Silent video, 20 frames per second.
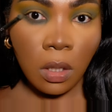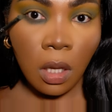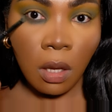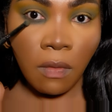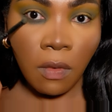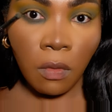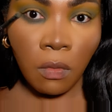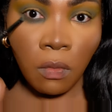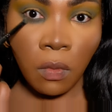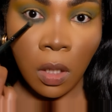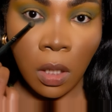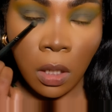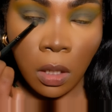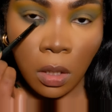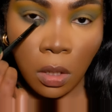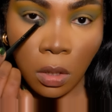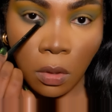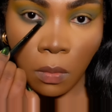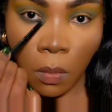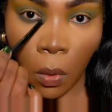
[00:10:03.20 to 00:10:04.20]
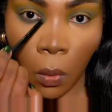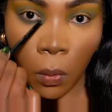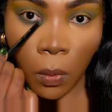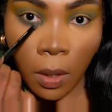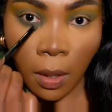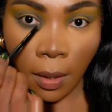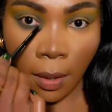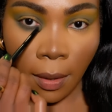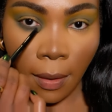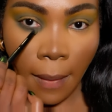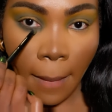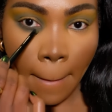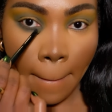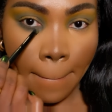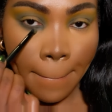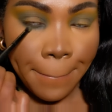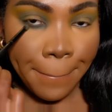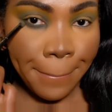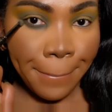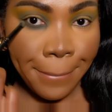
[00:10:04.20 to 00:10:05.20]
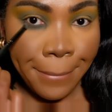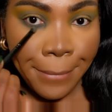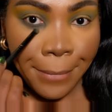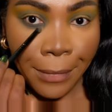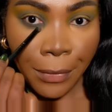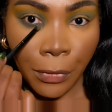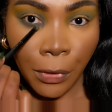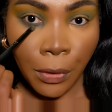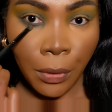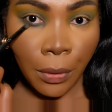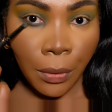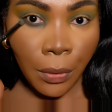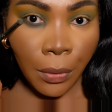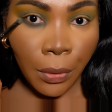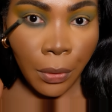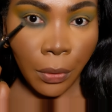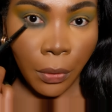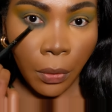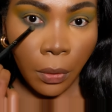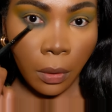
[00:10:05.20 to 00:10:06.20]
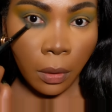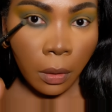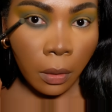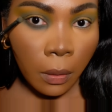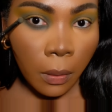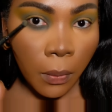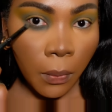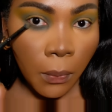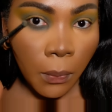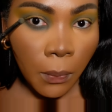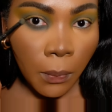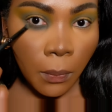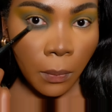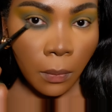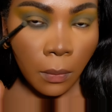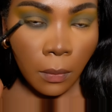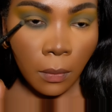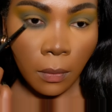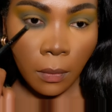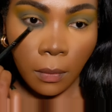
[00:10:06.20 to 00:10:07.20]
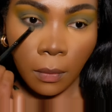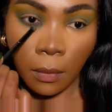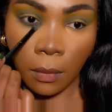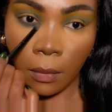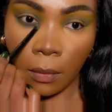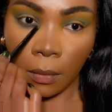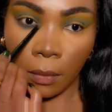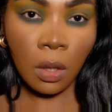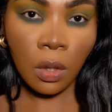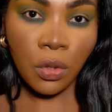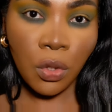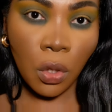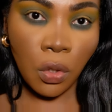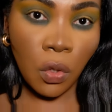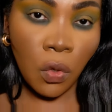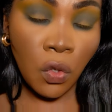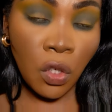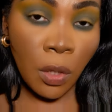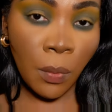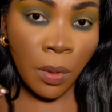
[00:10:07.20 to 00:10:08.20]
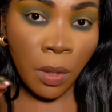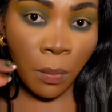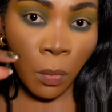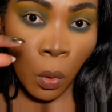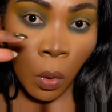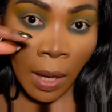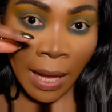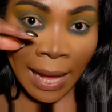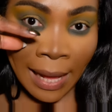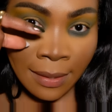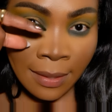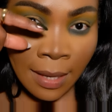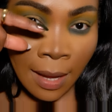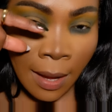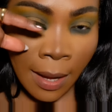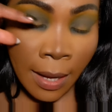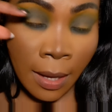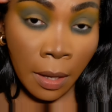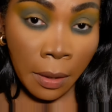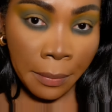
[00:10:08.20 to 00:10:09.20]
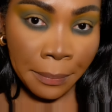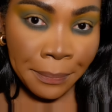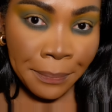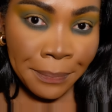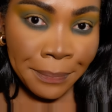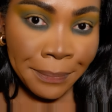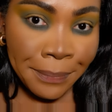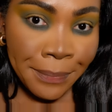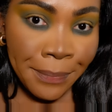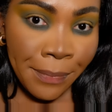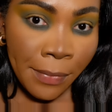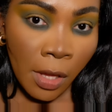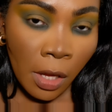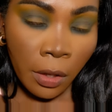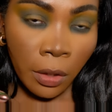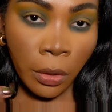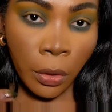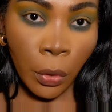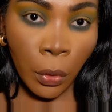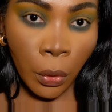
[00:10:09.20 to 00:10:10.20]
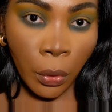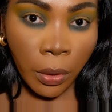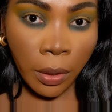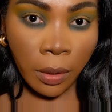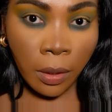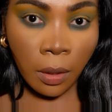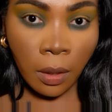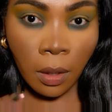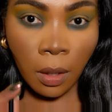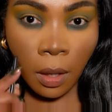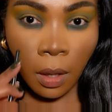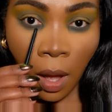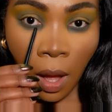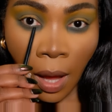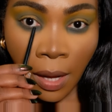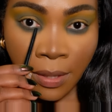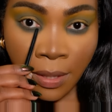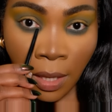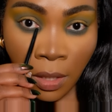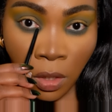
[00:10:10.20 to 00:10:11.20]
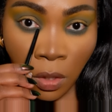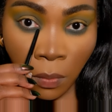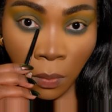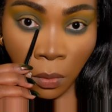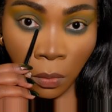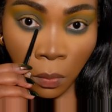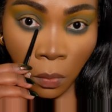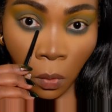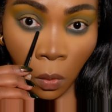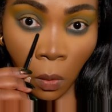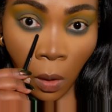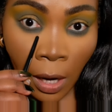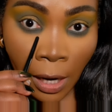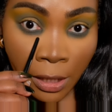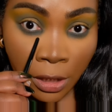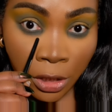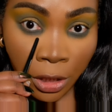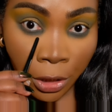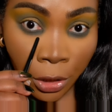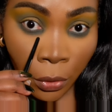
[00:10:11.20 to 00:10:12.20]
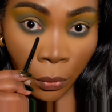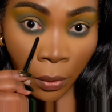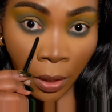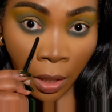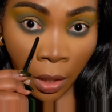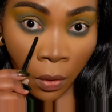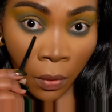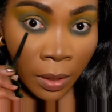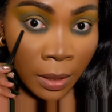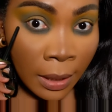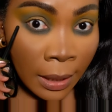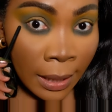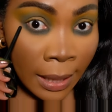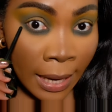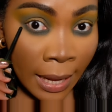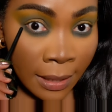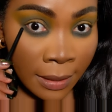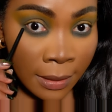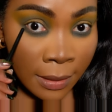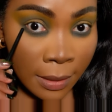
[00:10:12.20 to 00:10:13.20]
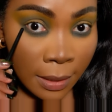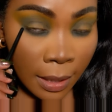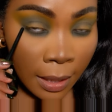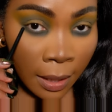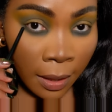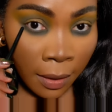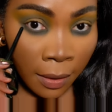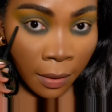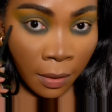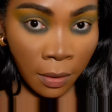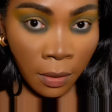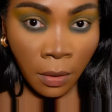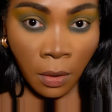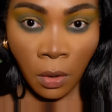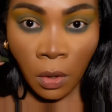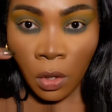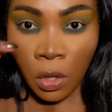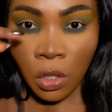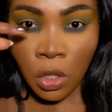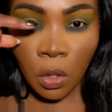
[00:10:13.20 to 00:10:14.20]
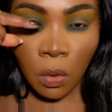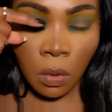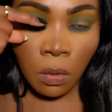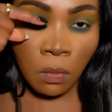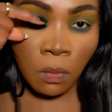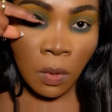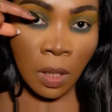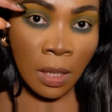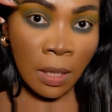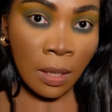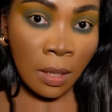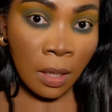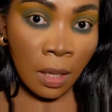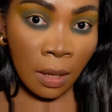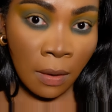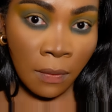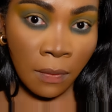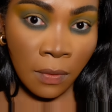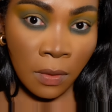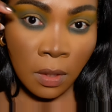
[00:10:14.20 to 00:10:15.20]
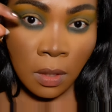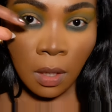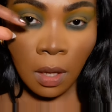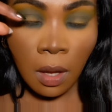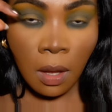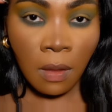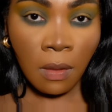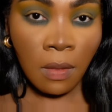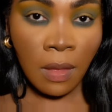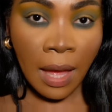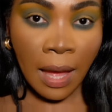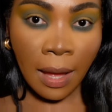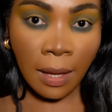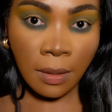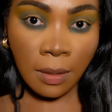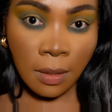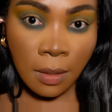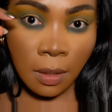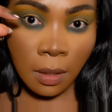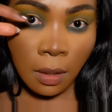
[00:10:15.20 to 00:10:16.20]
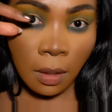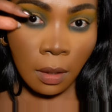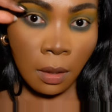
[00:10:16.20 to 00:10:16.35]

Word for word: to give a really smoky look. So usually with a more cat eye look, I tend to put more eyeshadow here and less here. So it really gives that